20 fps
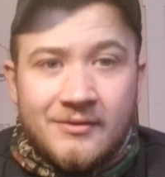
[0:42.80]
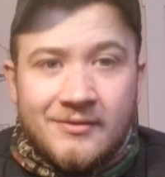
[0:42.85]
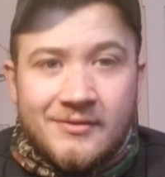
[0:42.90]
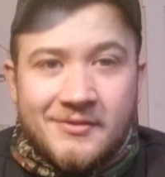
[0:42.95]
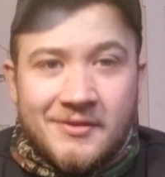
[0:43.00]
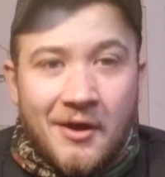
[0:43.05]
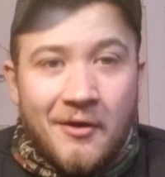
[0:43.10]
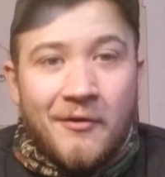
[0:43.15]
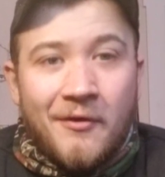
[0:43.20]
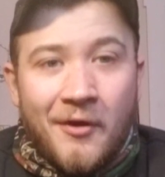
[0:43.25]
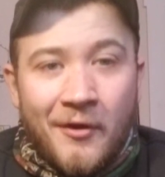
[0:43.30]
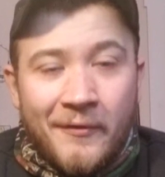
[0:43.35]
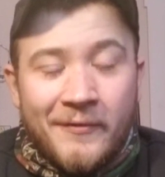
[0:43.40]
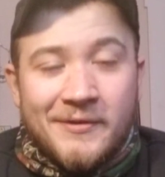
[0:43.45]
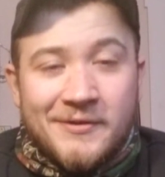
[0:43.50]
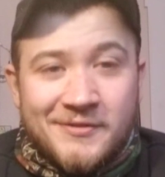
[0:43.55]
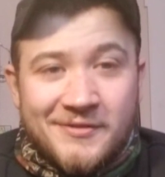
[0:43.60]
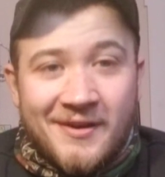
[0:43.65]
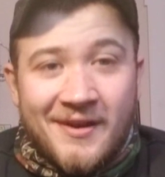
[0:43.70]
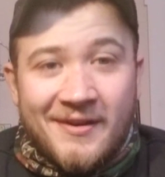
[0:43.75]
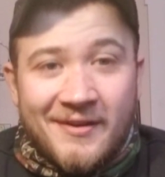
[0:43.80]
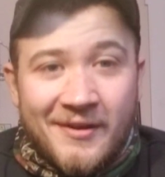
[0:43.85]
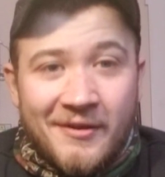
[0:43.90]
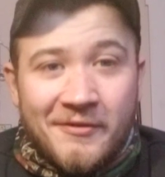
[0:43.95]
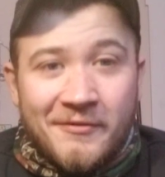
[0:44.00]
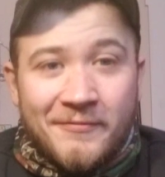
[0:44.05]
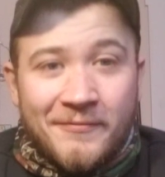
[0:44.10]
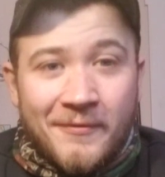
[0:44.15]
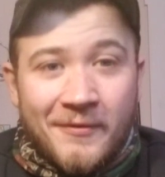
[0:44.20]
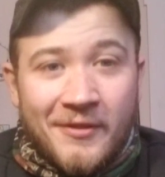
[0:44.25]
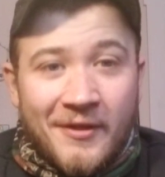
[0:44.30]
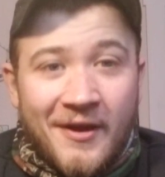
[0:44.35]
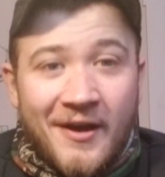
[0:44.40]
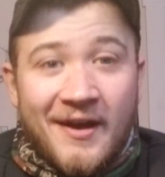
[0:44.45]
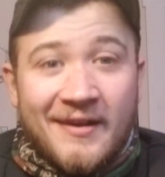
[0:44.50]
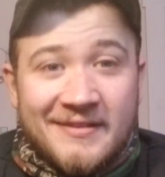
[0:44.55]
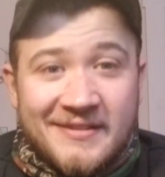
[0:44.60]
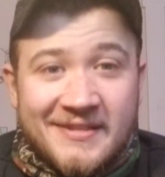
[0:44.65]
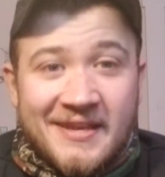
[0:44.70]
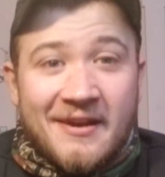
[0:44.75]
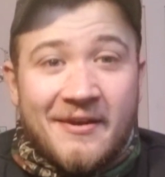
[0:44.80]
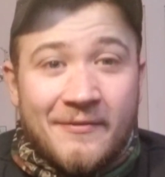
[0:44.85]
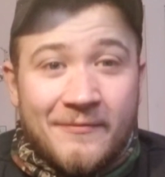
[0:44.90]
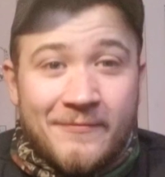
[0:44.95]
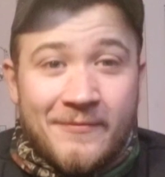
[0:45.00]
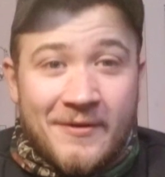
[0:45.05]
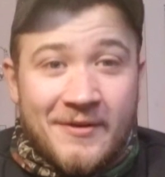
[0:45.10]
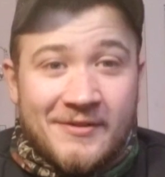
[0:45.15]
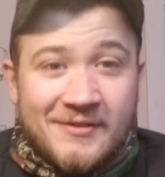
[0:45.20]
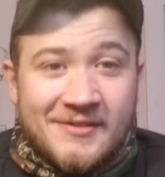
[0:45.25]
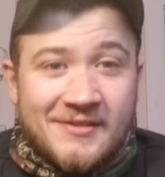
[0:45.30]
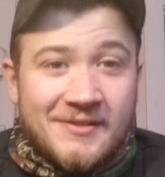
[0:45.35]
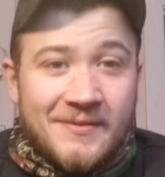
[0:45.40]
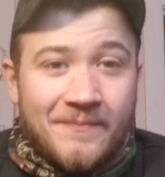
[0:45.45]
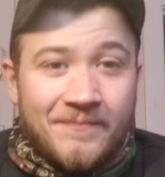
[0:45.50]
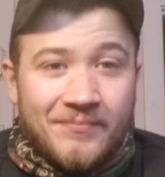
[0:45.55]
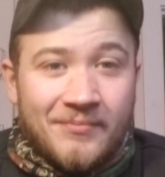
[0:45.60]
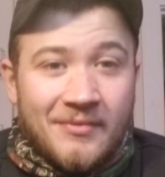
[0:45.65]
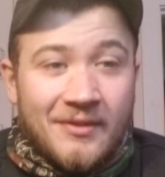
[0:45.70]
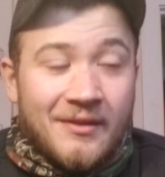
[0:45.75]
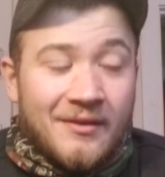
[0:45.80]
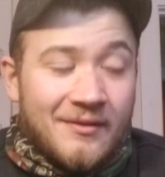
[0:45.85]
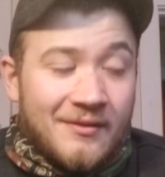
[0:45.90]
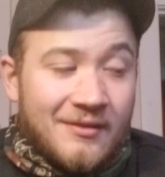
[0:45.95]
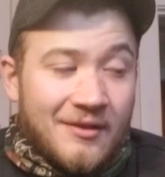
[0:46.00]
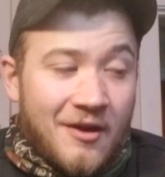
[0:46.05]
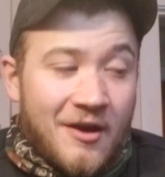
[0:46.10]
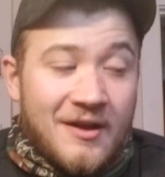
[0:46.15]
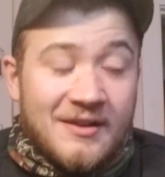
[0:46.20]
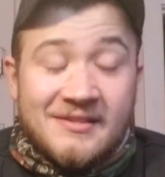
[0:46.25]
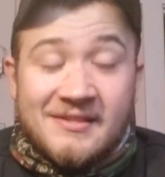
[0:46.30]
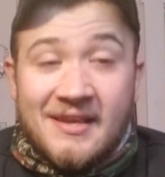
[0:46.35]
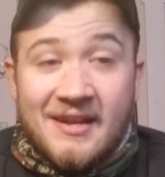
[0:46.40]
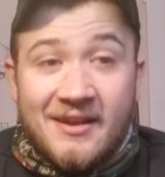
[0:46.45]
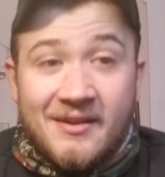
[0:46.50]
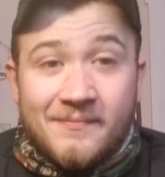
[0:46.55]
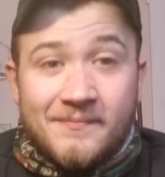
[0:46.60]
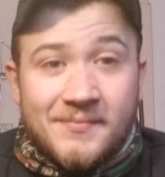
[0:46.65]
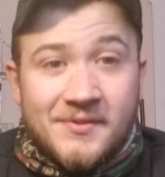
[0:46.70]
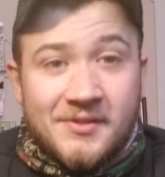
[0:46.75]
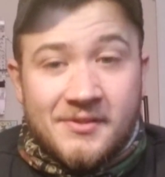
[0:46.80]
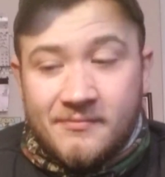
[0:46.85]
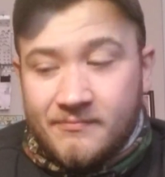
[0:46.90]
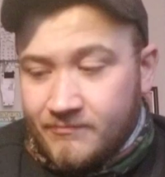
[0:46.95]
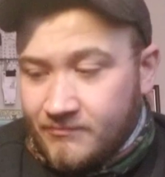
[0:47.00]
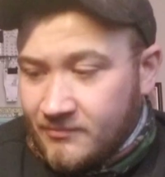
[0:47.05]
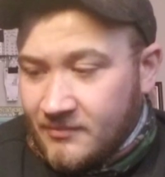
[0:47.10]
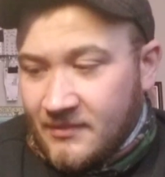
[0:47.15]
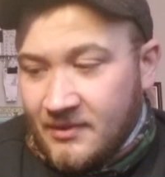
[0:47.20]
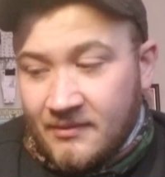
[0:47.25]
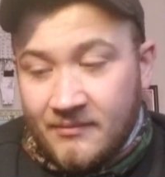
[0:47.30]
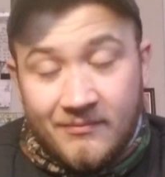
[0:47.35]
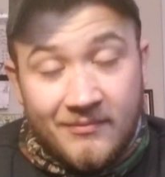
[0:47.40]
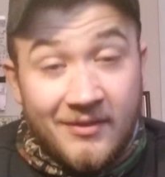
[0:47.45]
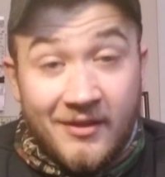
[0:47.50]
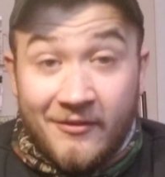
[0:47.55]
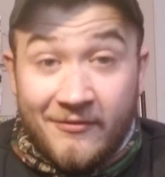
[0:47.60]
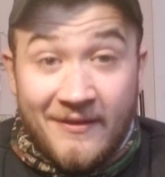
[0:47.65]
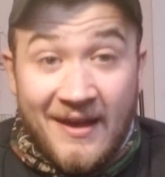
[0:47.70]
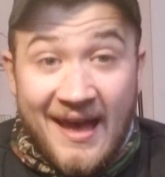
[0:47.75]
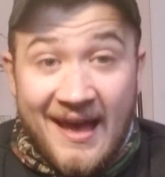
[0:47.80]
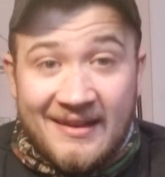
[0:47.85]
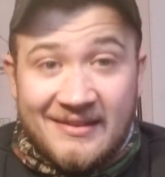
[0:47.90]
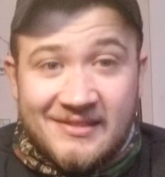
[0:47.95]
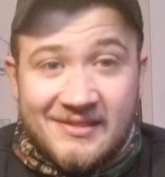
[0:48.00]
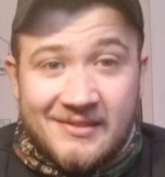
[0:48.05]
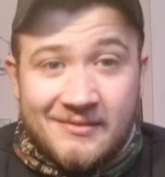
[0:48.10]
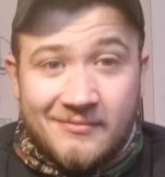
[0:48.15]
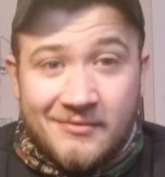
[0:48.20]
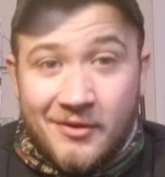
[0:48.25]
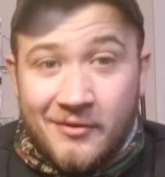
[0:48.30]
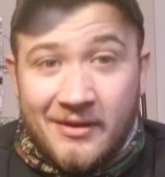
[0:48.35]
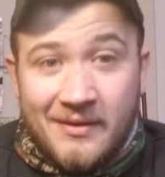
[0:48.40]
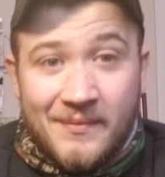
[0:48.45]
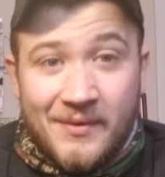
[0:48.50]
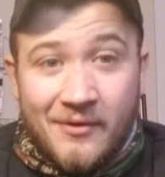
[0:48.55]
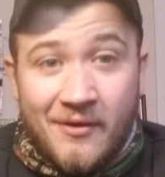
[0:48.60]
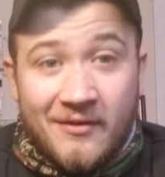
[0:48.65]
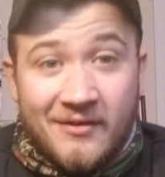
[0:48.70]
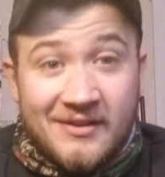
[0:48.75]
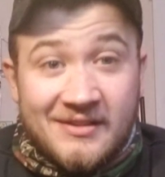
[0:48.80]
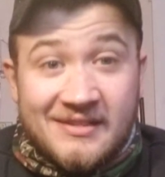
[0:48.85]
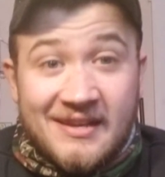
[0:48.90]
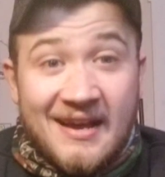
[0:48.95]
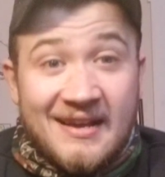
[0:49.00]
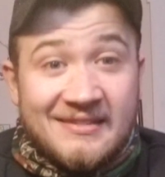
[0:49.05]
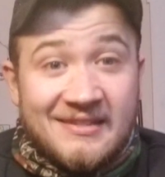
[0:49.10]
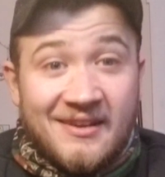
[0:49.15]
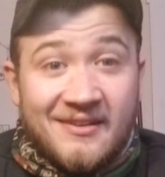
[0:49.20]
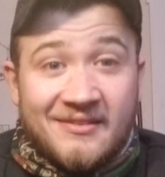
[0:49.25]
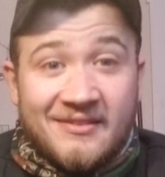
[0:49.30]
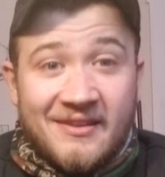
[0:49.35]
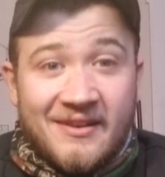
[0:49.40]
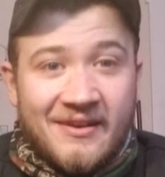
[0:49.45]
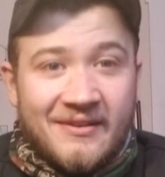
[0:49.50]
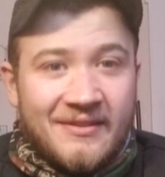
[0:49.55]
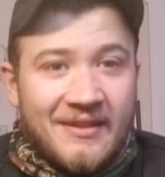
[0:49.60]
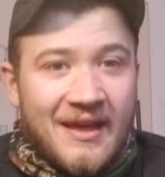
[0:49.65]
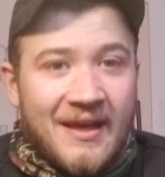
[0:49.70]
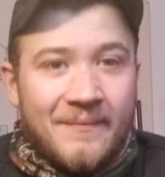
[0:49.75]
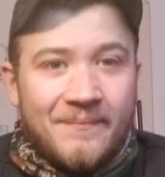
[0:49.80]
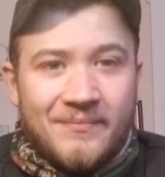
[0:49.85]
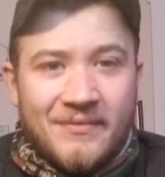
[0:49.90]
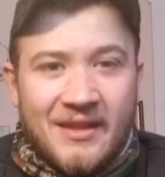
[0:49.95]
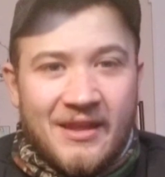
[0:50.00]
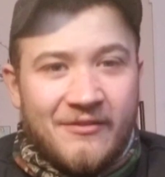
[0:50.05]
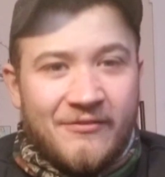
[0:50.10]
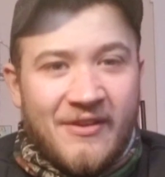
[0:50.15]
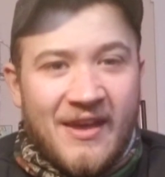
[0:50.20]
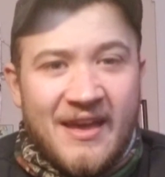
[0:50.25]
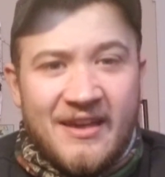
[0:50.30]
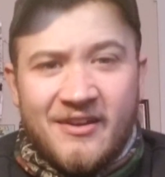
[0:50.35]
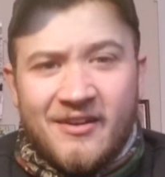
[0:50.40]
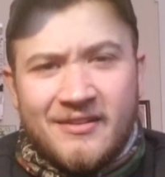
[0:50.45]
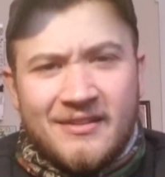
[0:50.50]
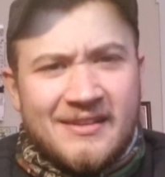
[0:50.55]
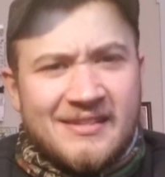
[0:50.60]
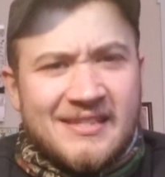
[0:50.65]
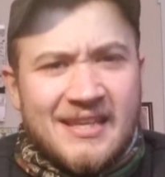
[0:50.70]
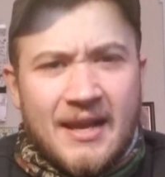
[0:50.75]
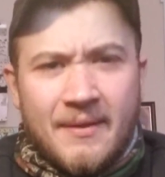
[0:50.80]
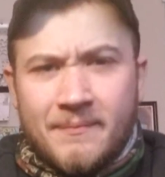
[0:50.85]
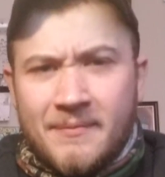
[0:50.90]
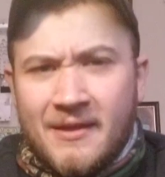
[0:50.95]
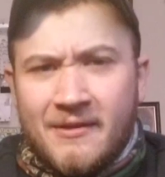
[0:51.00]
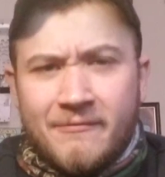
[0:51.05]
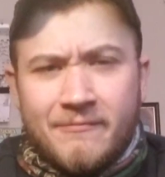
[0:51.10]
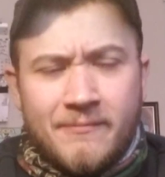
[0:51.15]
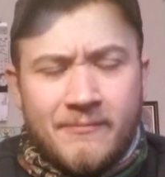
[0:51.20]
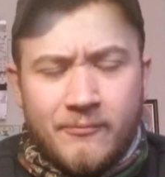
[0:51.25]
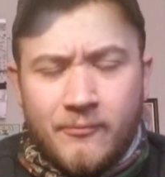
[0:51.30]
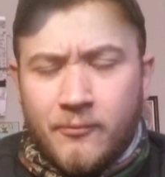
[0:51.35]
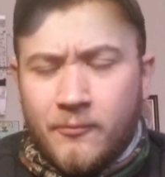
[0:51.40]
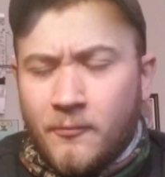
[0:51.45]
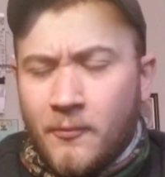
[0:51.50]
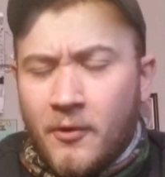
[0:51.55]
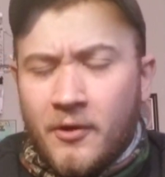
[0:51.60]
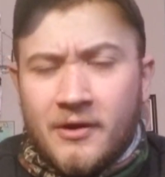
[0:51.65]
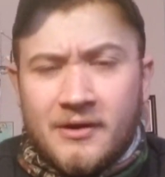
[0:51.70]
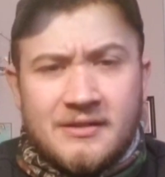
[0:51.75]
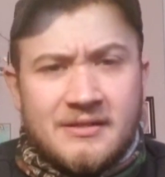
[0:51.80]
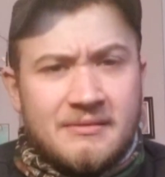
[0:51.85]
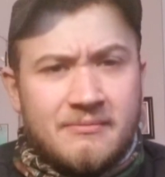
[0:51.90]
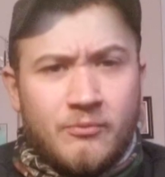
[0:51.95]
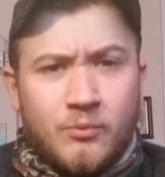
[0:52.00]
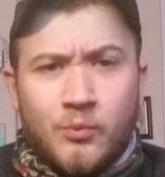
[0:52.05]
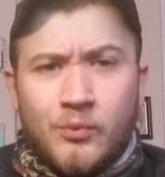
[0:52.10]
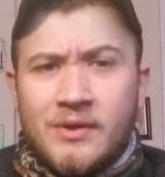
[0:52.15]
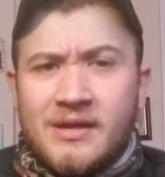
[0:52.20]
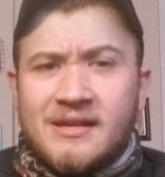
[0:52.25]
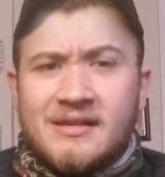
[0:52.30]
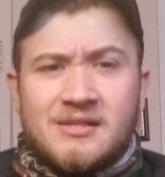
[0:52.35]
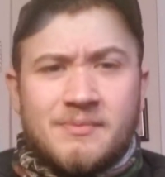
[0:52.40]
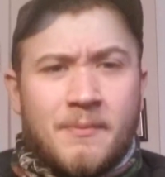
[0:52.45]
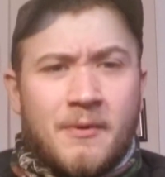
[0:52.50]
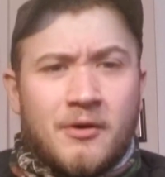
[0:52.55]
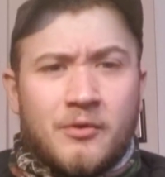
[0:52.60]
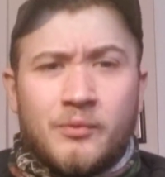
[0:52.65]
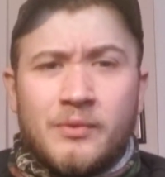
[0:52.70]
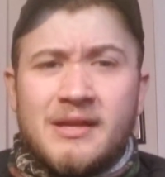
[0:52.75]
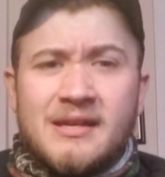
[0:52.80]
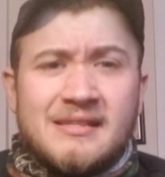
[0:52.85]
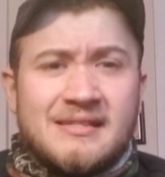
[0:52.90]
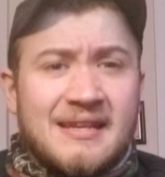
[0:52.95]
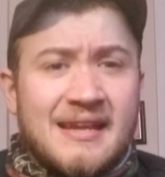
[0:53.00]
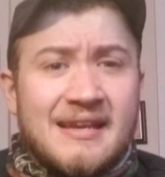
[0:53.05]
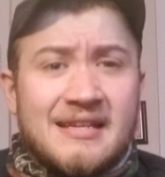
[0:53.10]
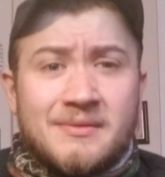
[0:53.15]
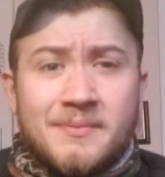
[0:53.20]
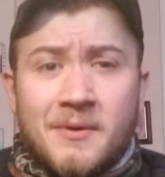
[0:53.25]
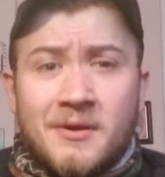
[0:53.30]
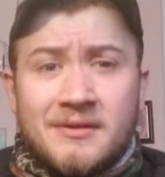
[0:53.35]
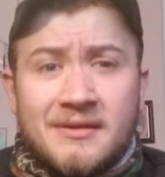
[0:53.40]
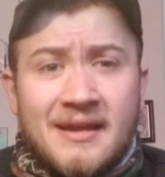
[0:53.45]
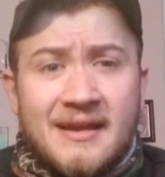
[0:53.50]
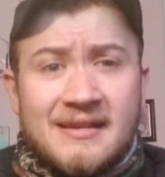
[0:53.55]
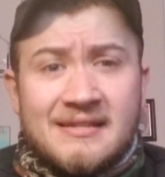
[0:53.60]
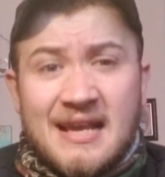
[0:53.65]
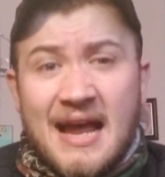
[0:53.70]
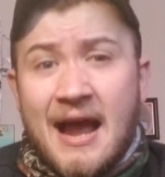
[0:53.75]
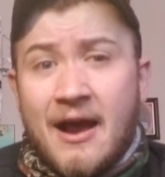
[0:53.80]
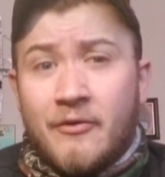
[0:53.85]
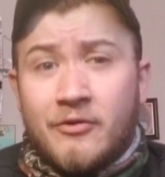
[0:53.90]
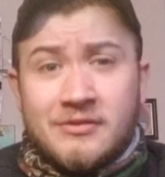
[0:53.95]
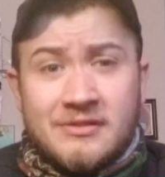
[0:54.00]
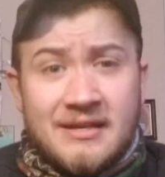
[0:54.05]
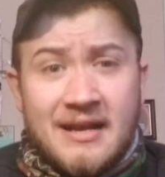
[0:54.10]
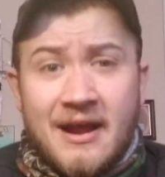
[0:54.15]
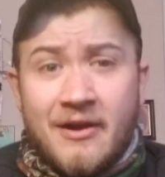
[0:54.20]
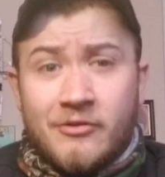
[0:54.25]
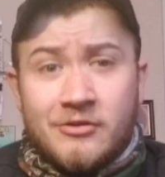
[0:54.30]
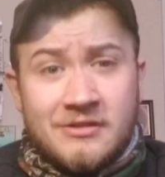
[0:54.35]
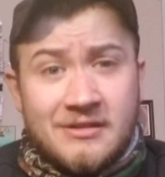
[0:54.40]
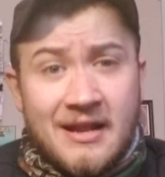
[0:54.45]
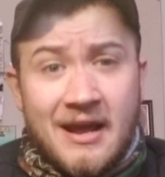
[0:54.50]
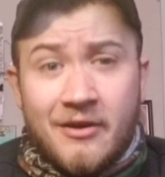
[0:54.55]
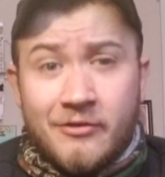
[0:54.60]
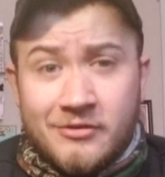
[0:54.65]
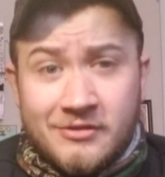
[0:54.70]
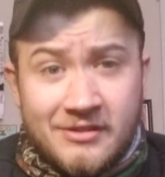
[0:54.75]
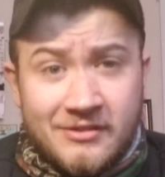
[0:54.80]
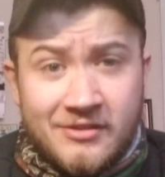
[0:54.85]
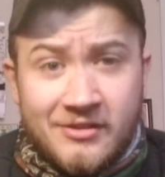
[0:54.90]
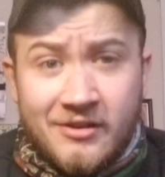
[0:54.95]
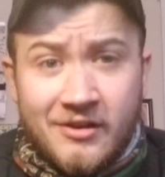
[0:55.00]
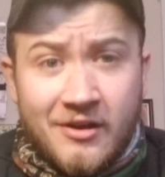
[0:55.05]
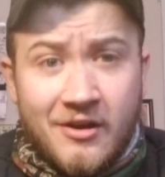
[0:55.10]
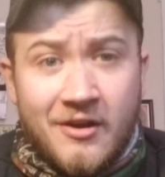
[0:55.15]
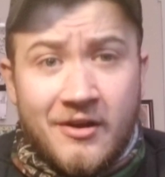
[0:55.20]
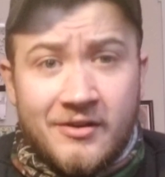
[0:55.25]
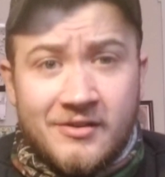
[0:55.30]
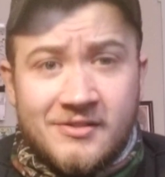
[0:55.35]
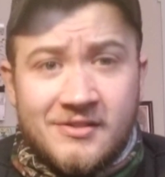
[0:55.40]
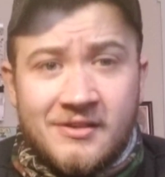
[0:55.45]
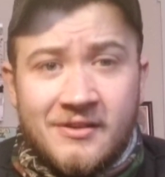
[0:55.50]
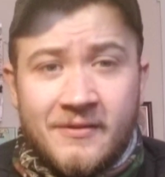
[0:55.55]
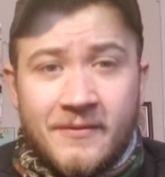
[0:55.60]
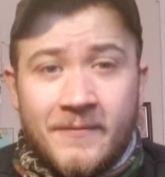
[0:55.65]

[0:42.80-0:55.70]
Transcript: Don't always try and go for the hot setup first. Hot setups, they're fast. Don't get me wrong. There's guys out there that they've hit on the setup. They've worked weeks upon weeks, days upon days, hours and hours and hours into their cars.